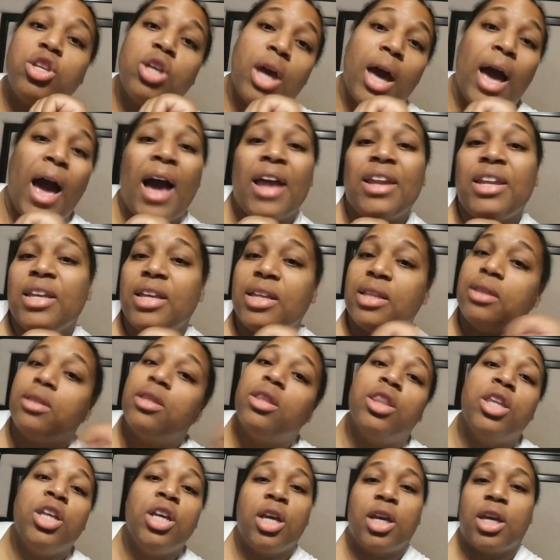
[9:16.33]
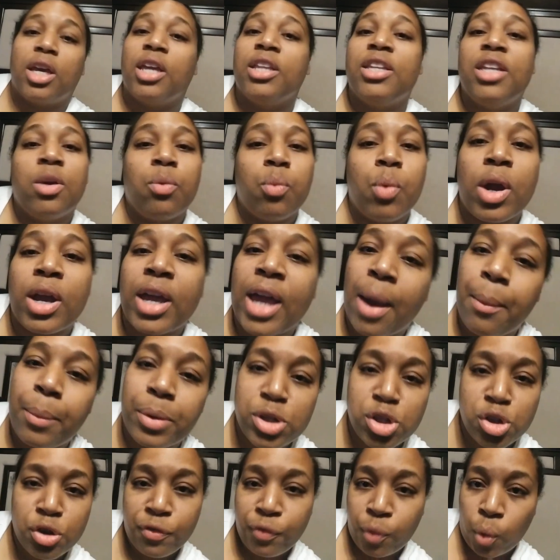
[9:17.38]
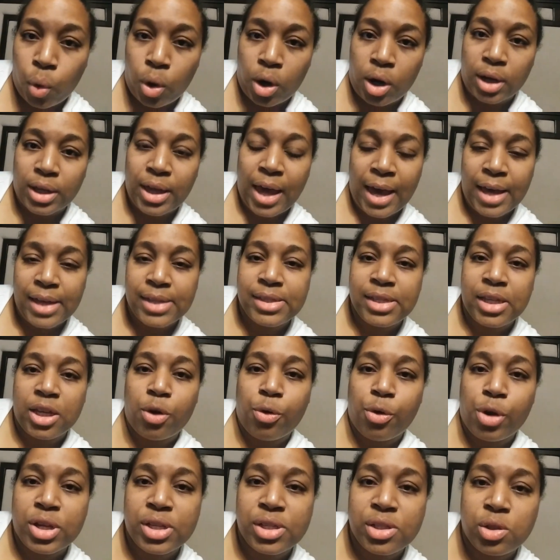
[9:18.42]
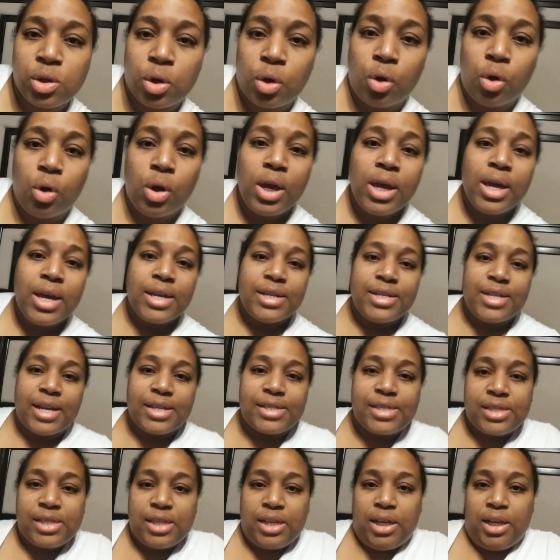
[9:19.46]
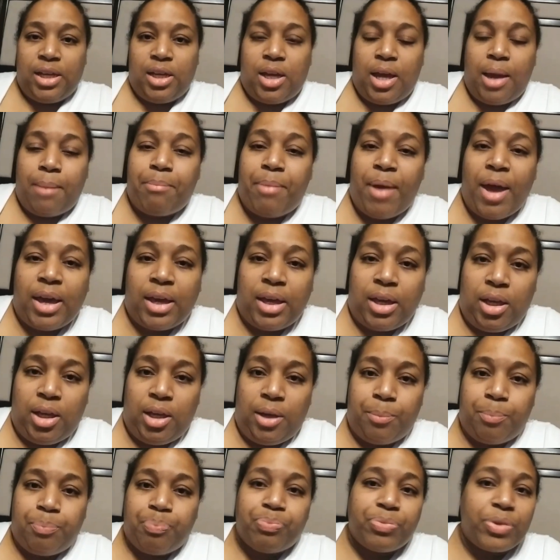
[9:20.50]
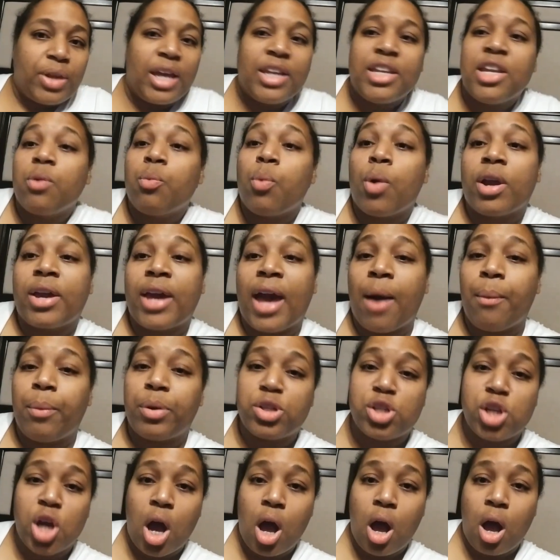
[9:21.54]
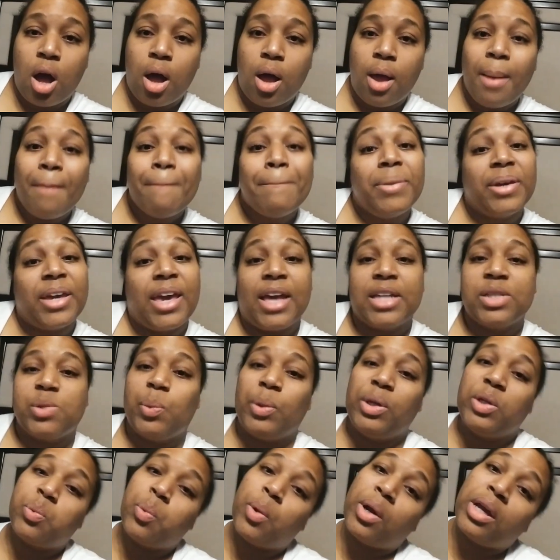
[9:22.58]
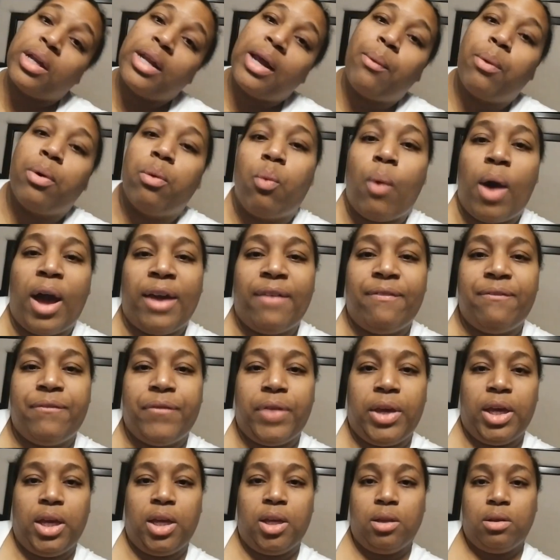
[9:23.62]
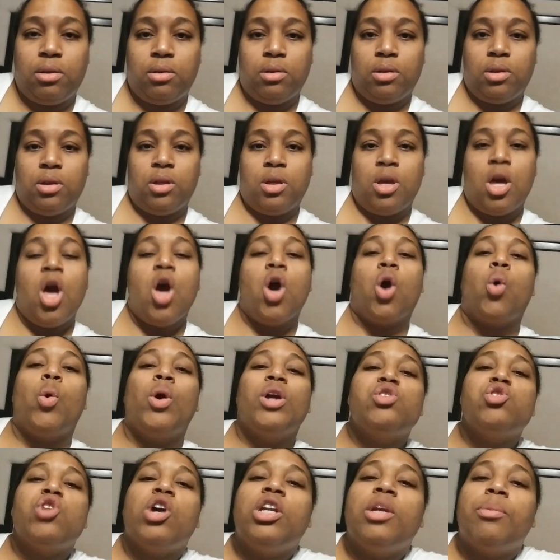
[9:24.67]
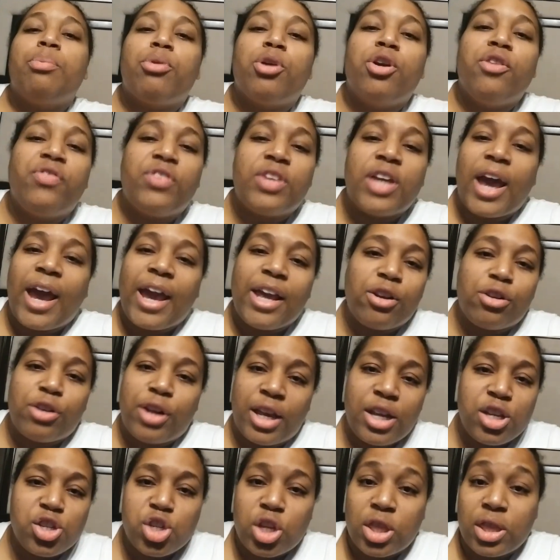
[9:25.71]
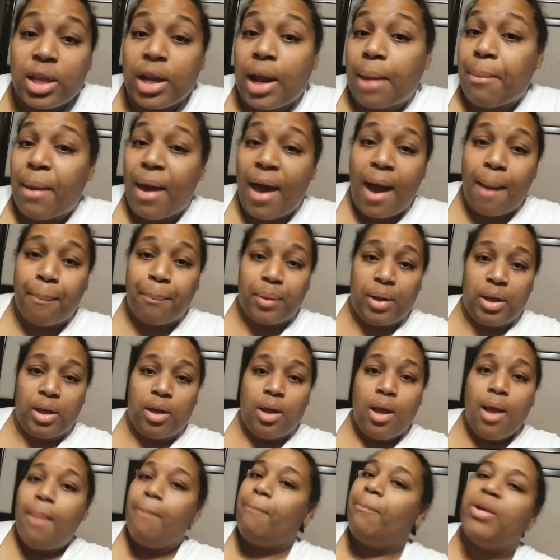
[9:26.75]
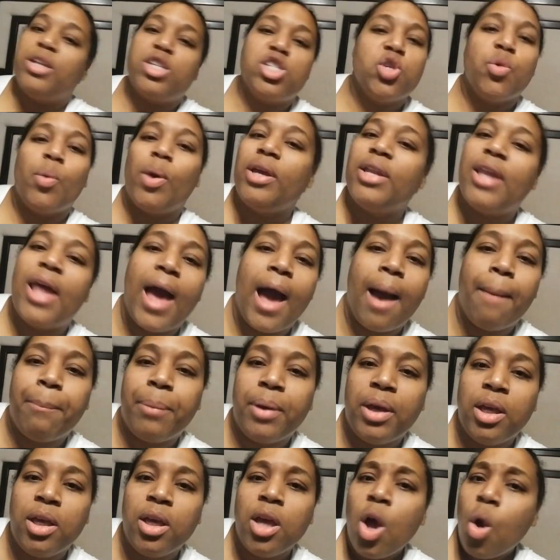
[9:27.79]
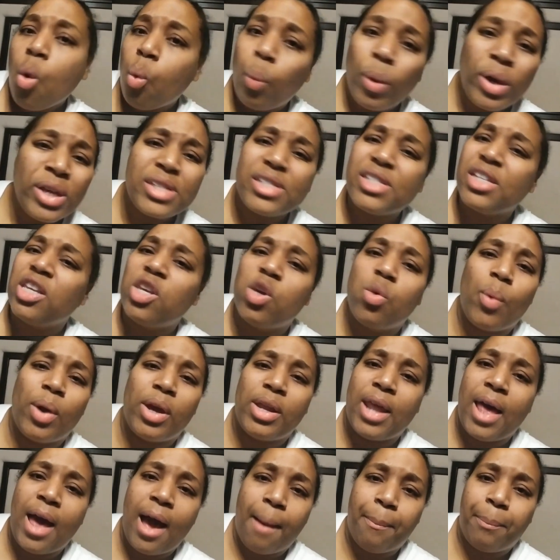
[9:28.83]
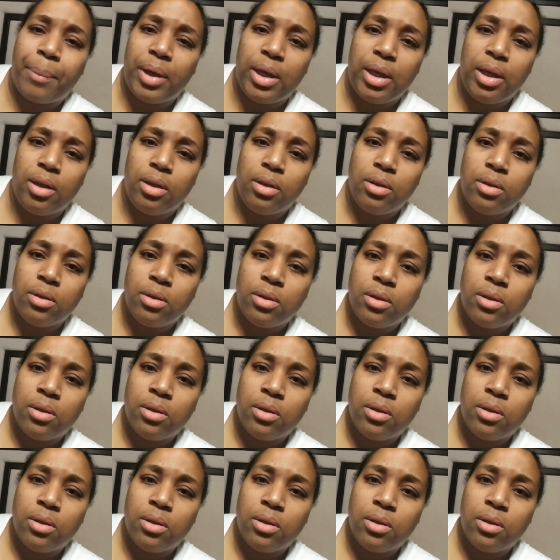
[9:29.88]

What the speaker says: It didn't work out with you four. Casey, Crystal, Destiny, and Becky. It didn't work out with y'all, but guess what? It's working out with wifey. Quit trying to prove to Hater Nation that I'm happy. Bitch, you ain't happy. We see you ain't happy.